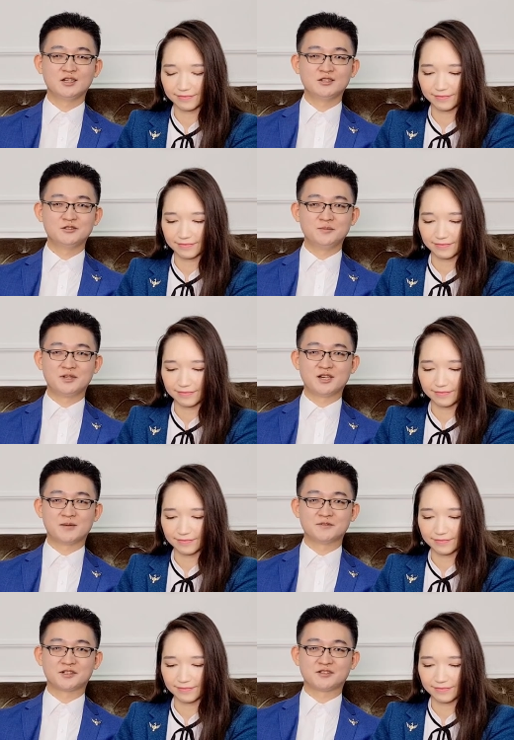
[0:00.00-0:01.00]
Speaker 1: to become
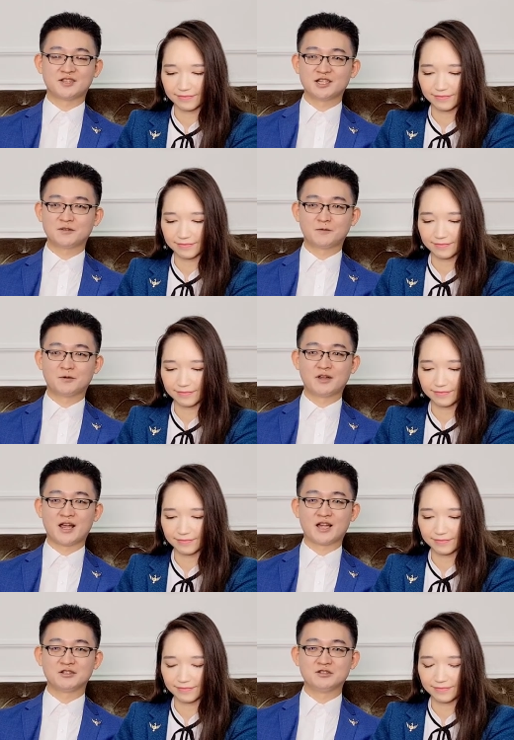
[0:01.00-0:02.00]
successful
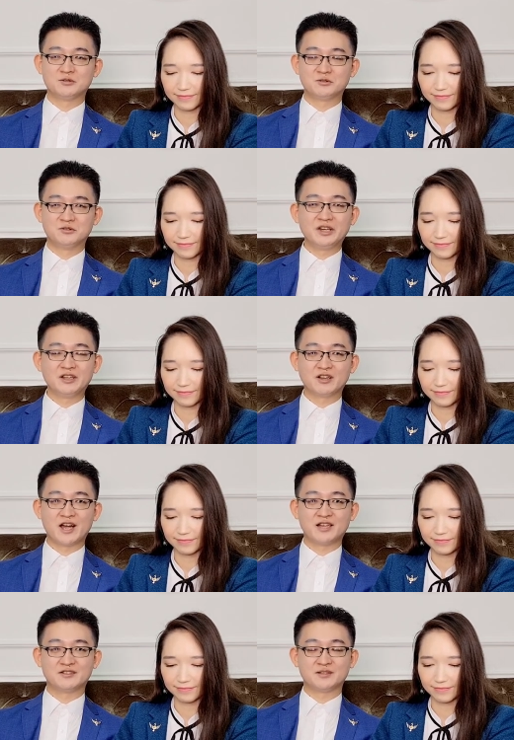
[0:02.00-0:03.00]
and to realize
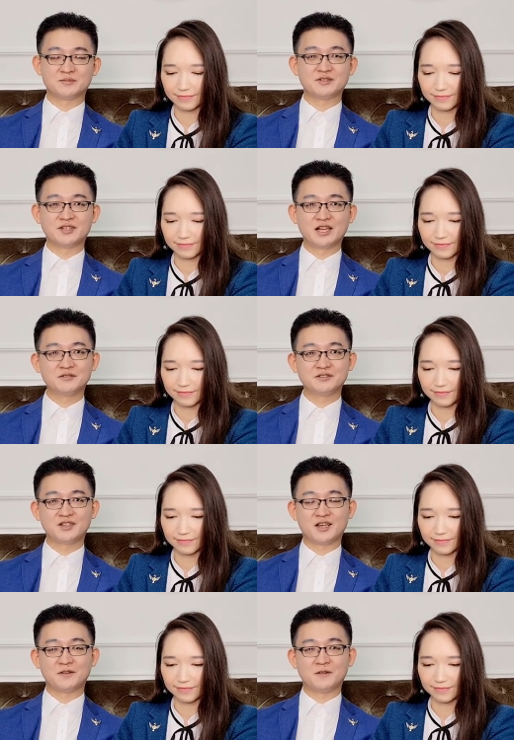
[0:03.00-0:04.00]
themselves
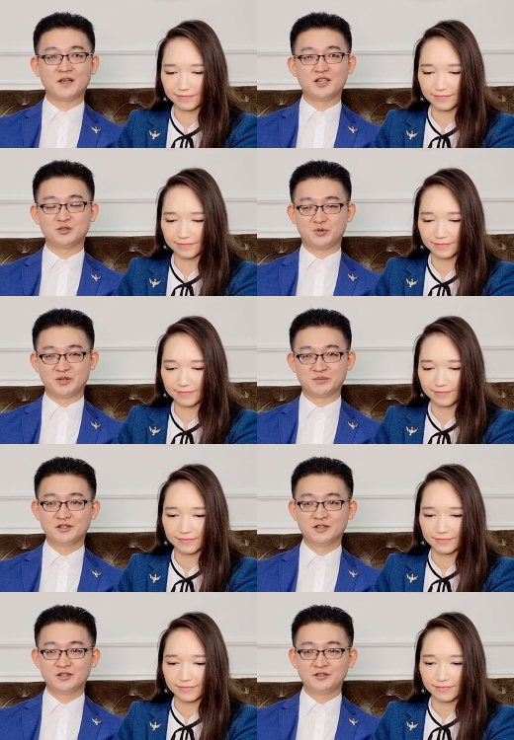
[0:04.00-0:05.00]
and their dreams.
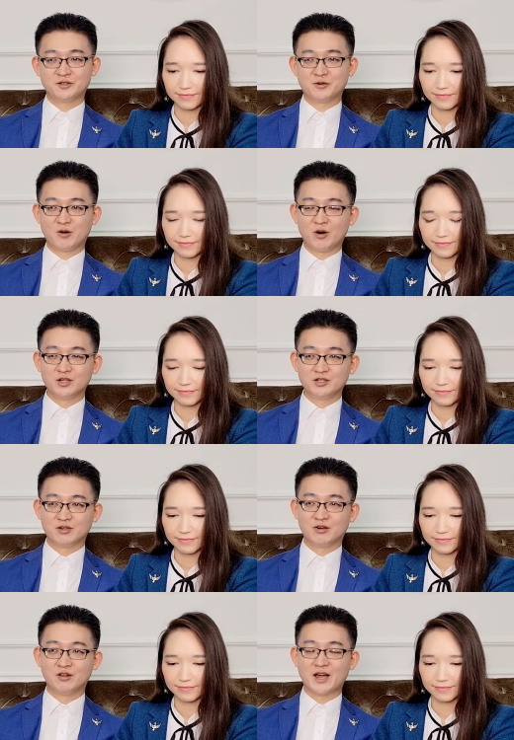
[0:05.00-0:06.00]
So, all in all,
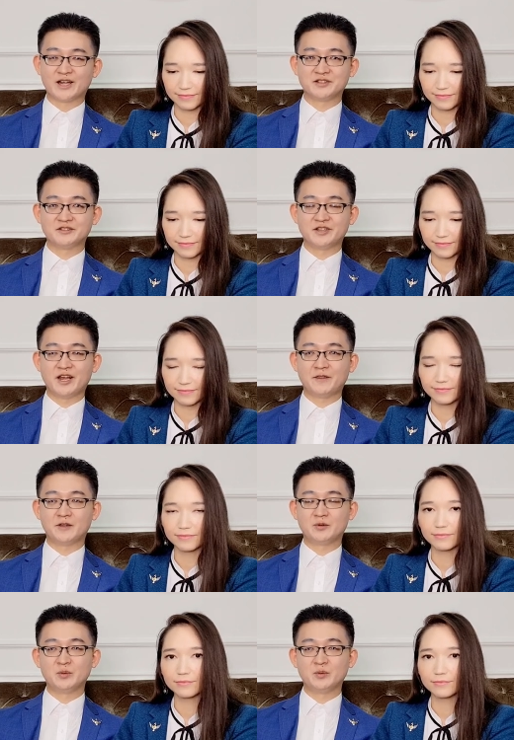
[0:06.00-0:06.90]
I can say that we